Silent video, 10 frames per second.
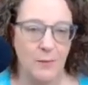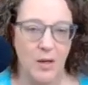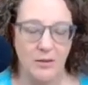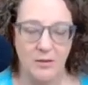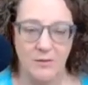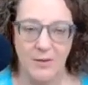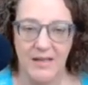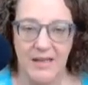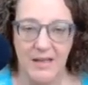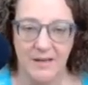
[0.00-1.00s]
want to look for
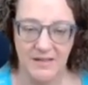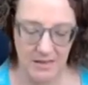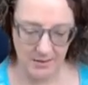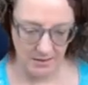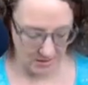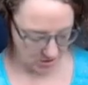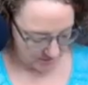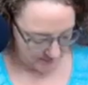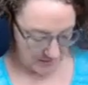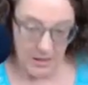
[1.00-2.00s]
an EFT clinician.